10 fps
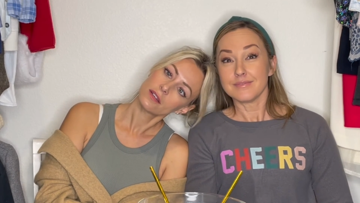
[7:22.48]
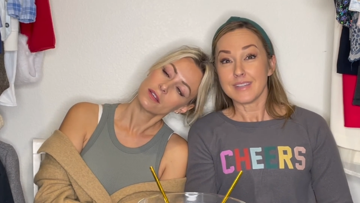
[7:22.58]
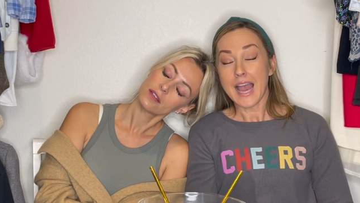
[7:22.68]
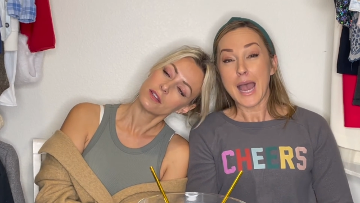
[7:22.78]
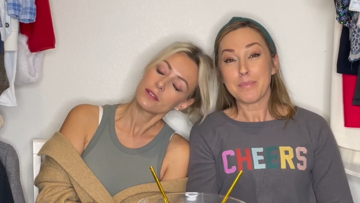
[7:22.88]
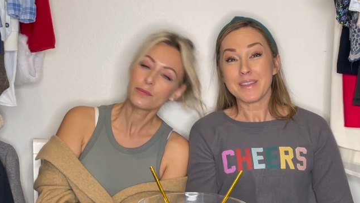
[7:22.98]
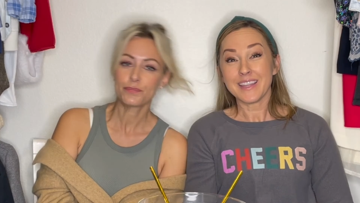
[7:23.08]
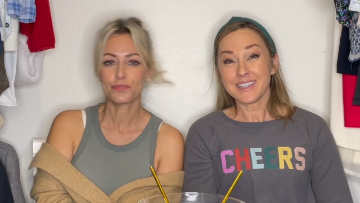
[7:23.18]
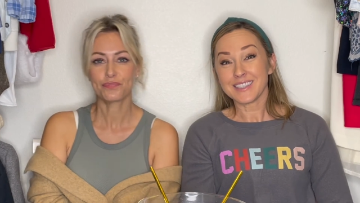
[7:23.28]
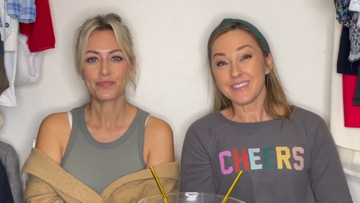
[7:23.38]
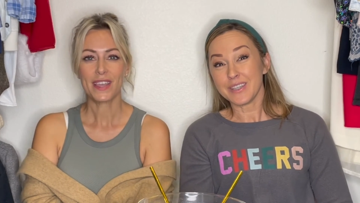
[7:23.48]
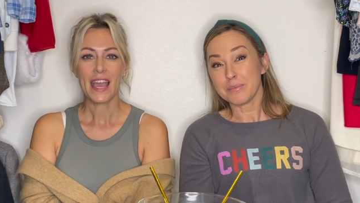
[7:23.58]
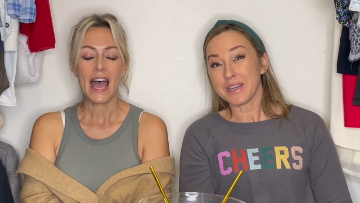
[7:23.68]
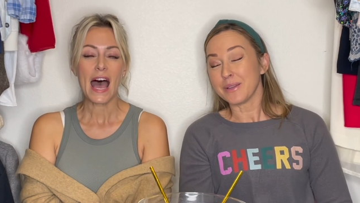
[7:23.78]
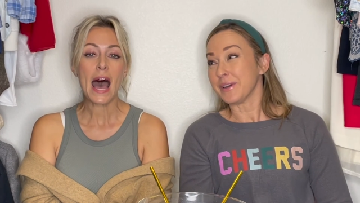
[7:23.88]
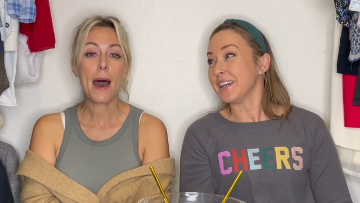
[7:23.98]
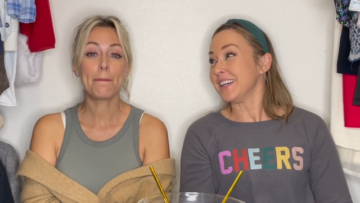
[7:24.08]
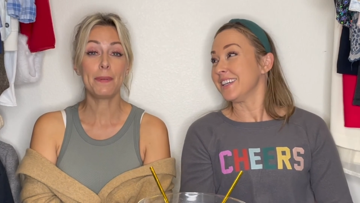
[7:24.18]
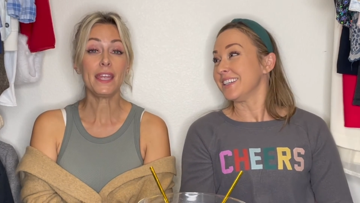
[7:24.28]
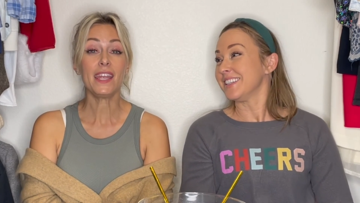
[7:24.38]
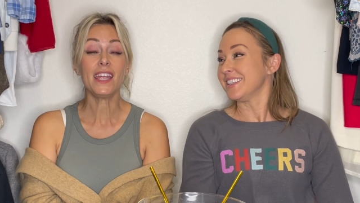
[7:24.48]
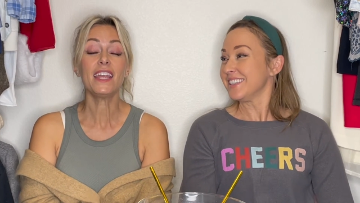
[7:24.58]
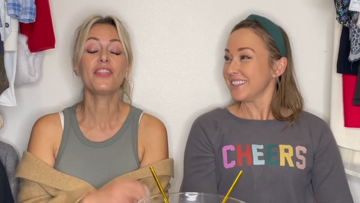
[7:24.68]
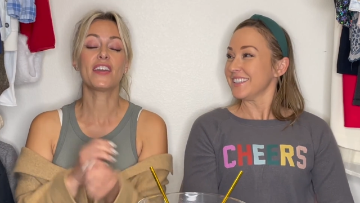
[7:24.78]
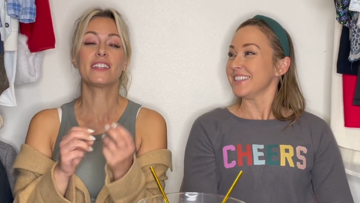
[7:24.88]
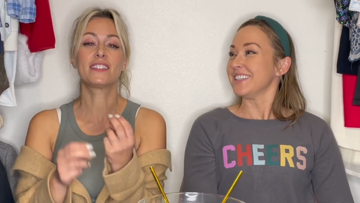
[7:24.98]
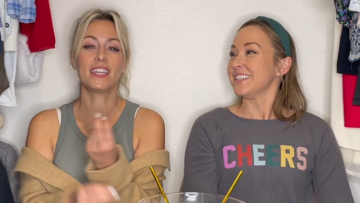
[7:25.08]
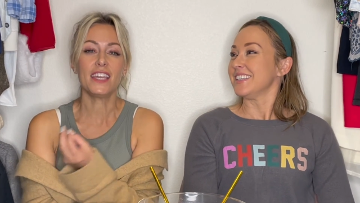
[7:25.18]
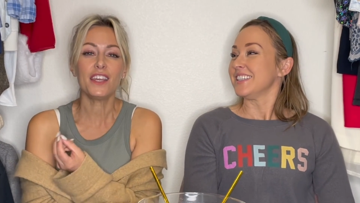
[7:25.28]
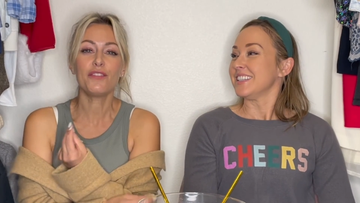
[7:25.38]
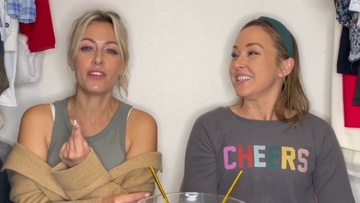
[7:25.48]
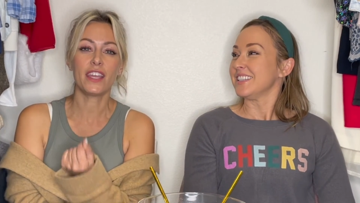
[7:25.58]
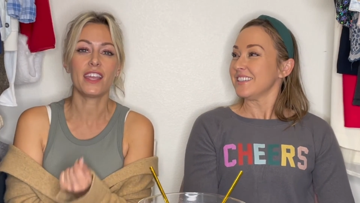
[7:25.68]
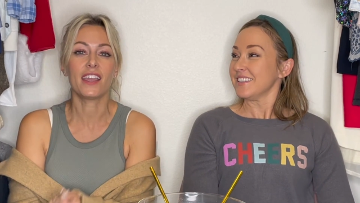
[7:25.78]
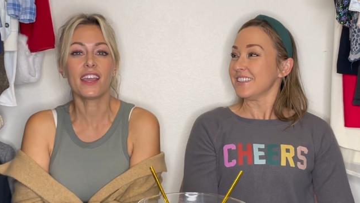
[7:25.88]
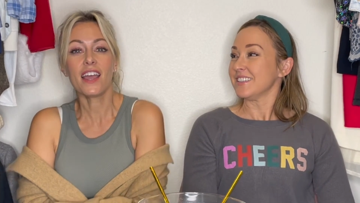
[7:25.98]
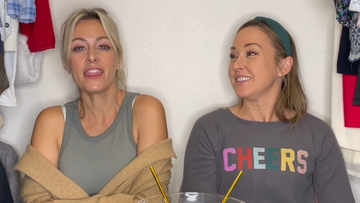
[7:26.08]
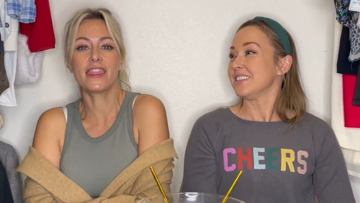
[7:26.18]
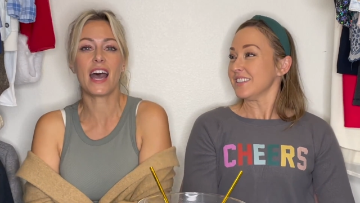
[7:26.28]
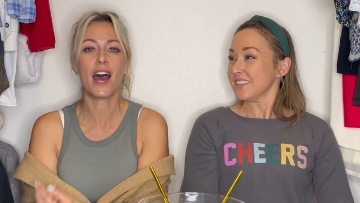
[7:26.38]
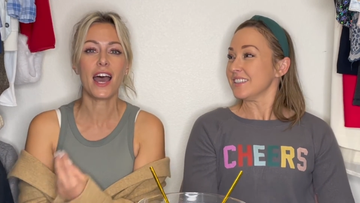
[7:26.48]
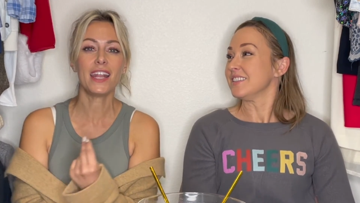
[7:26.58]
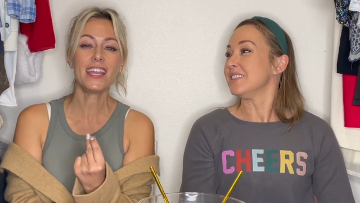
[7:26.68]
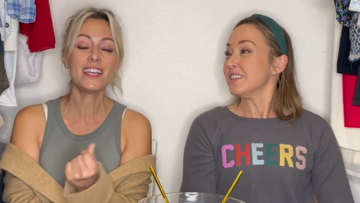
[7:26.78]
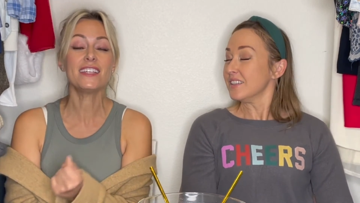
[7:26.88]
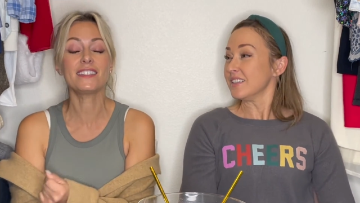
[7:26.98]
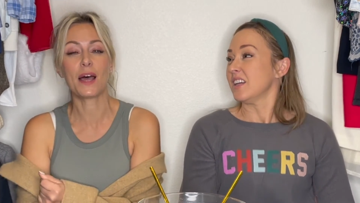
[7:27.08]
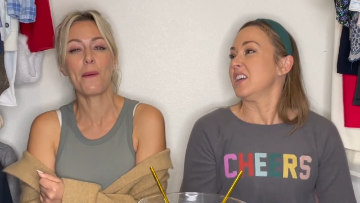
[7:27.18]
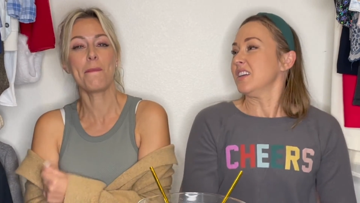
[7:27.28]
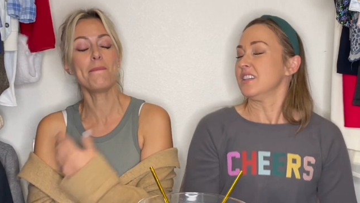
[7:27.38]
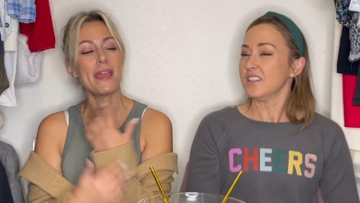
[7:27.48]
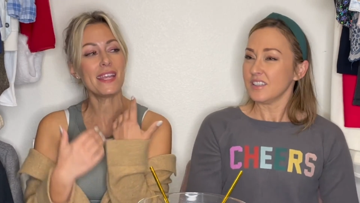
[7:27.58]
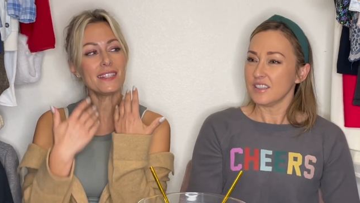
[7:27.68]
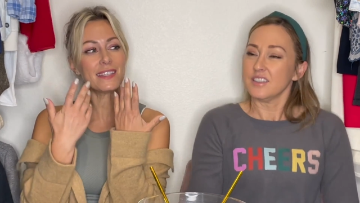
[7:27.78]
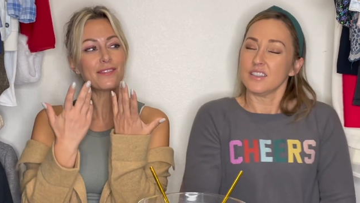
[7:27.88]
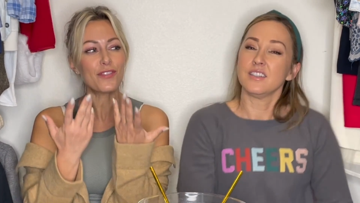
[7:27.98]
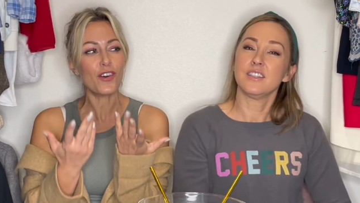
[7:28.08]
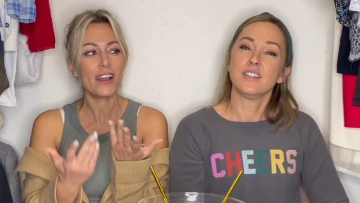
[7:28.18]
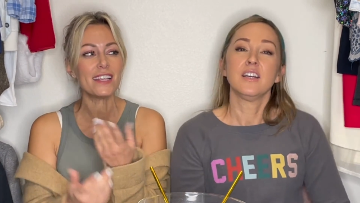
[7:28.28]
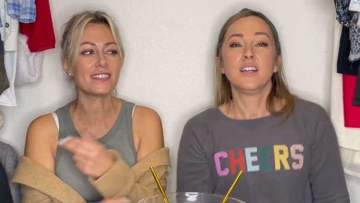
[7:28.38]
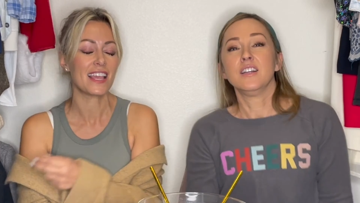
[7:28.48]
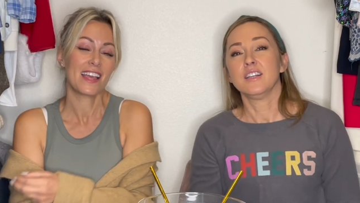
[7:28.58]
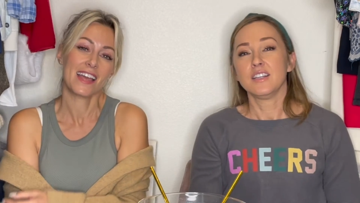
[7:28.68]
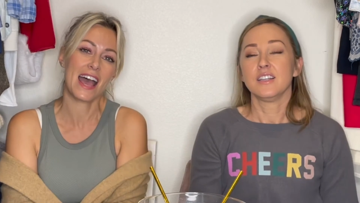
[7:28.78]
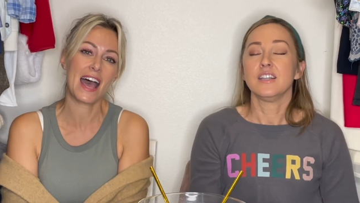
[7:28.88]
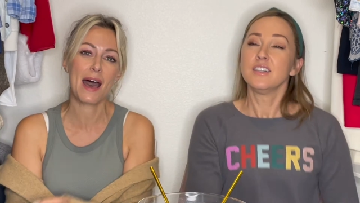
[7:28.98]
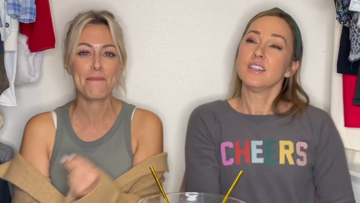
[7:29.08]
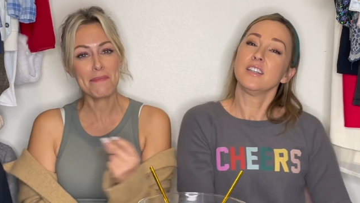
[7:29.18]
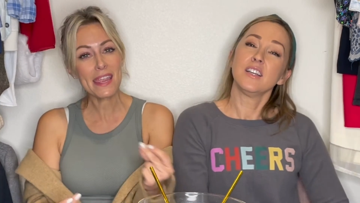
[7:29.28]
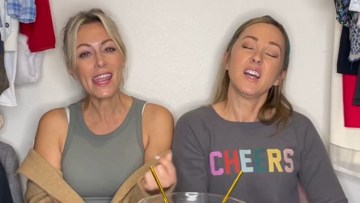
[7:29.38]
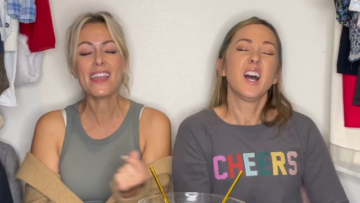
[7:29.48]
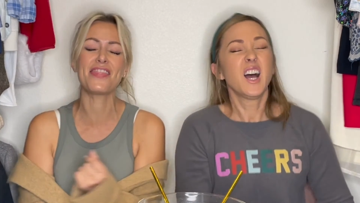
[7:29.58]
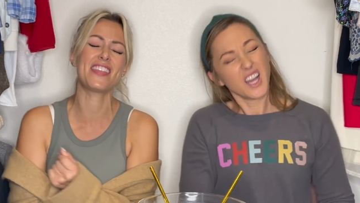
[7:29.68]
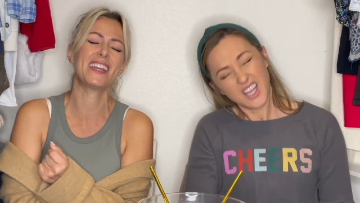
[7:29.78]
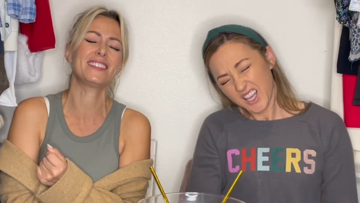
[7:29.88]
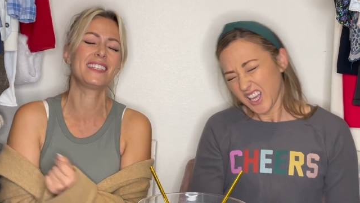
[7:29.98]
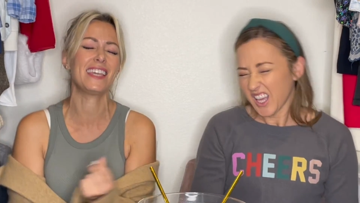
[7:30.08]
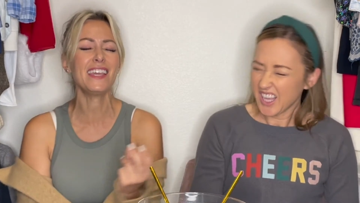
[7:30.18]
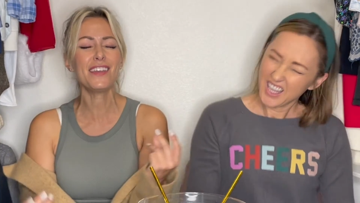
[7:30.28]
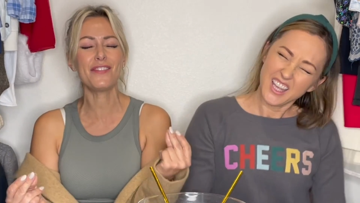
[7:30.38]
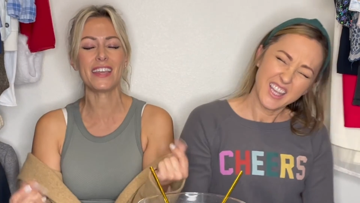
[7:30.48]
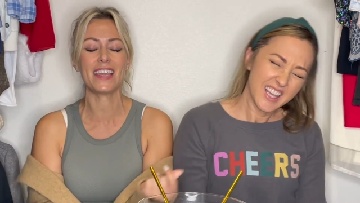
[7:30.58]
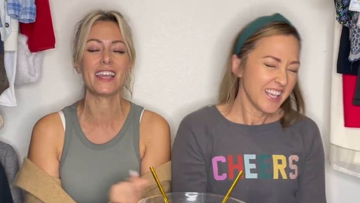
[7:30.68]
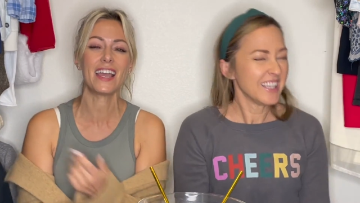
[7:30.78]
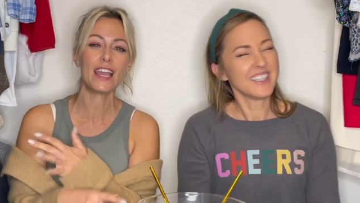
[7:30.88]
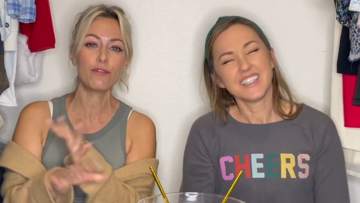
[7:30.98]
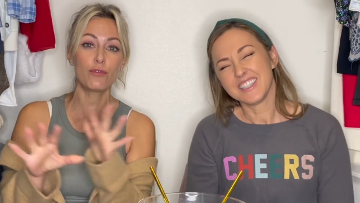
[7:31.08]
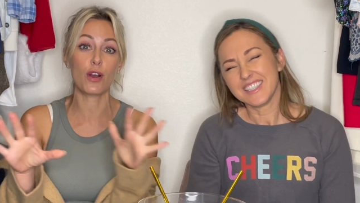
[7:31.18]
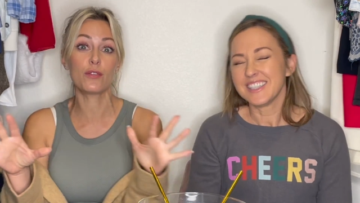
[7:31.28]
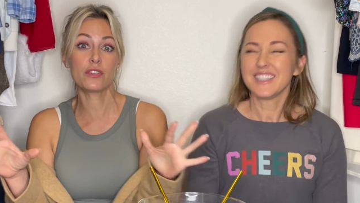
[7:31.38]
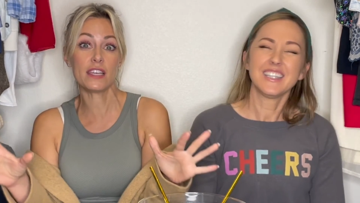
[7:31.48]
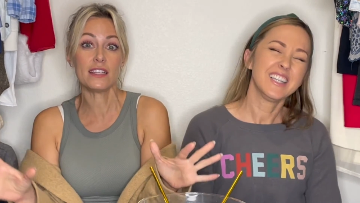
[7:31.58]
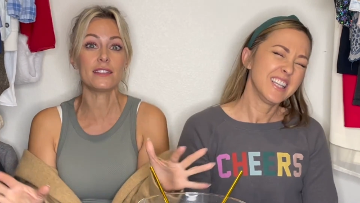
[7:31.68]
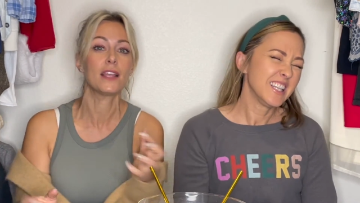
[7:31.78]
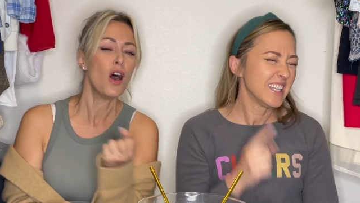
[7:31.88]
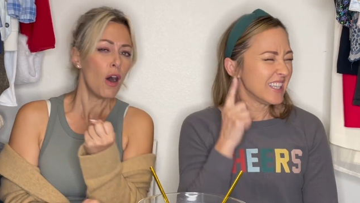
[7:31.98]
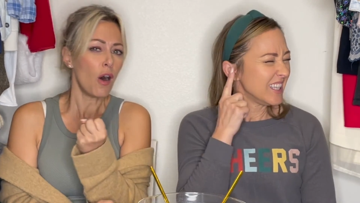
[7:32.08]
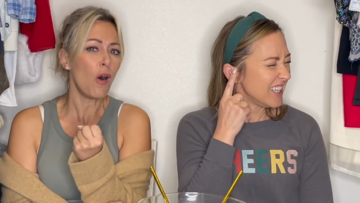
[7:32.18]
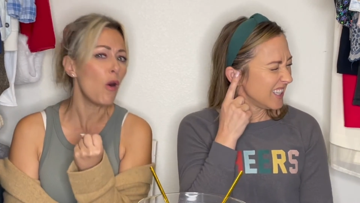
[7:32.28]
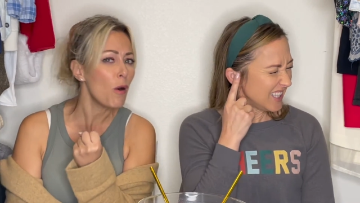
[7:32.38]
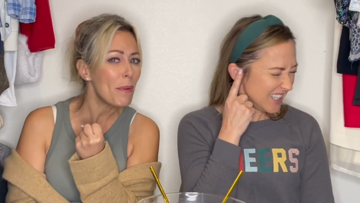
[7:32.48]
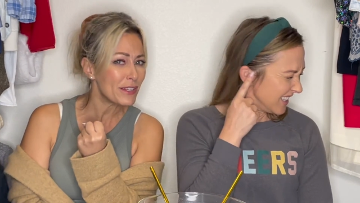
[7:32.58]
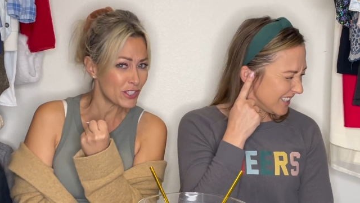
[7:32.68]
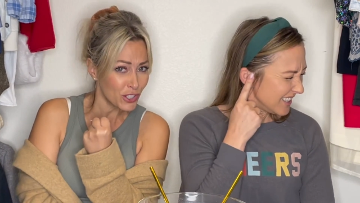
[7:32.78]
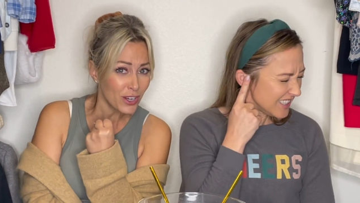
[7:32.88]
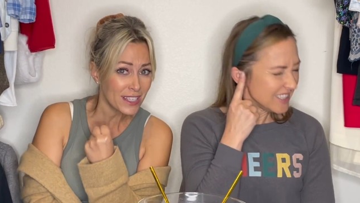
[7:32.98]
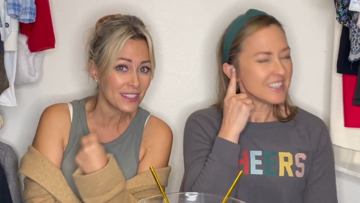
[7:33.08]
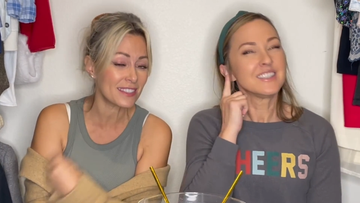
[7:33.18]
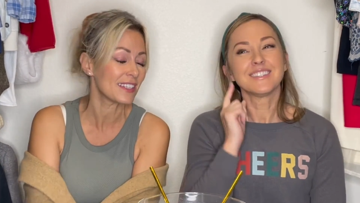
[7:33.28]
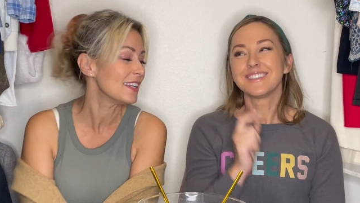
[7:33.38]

Speaker 1: Happy Thanksgiving, by the Happy way. Happy Thanksgiving. That is amazing voice. Happy Thanksgiving. I wrote this all by choice.